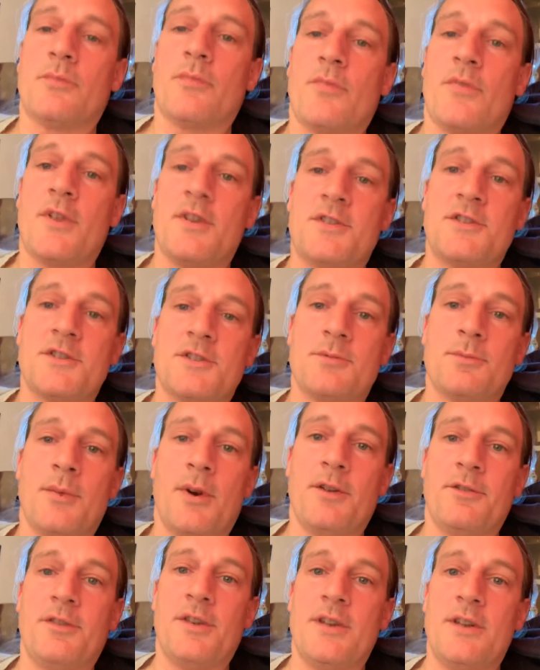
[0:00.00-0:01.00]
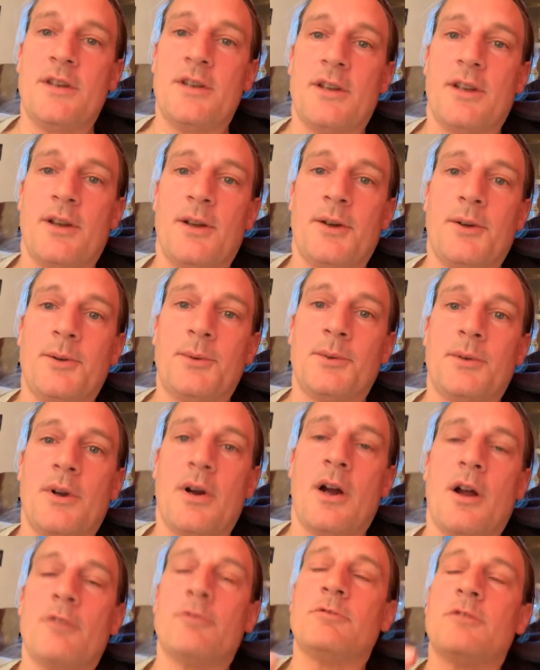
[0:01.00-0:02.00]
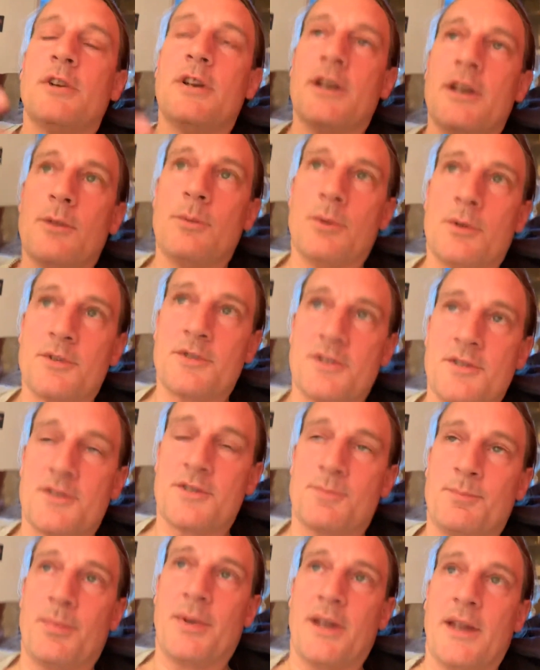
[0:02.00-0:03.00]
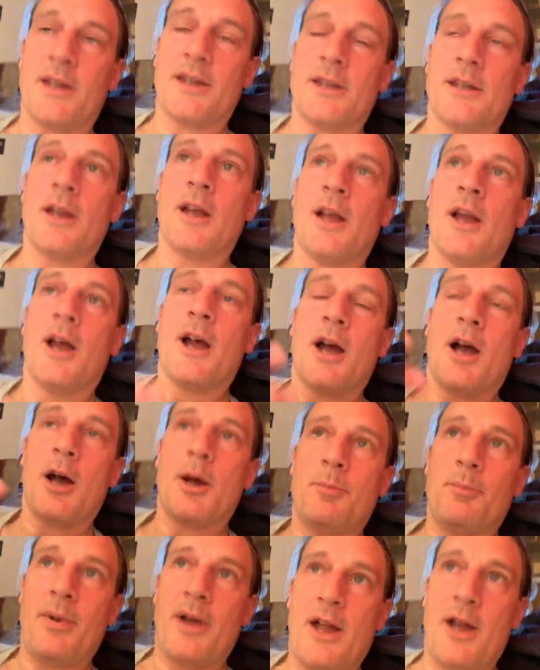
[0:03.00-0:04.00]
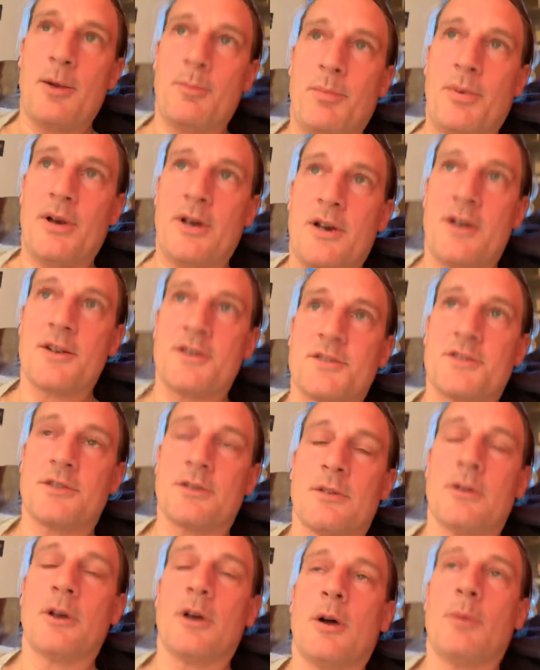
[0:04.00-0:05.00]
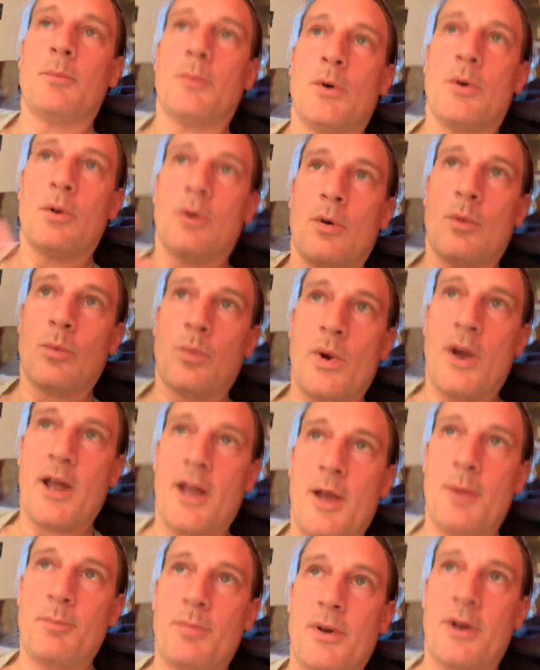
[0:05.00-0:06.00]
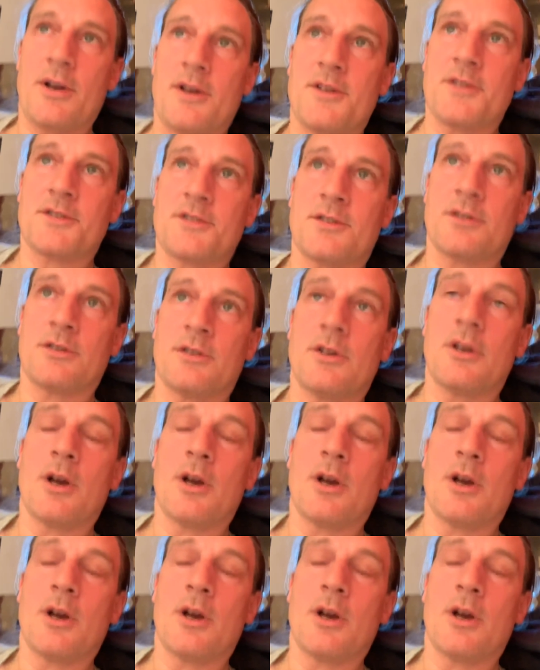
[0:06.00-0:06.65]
this is my video. I really want to be a better person, a more aware person,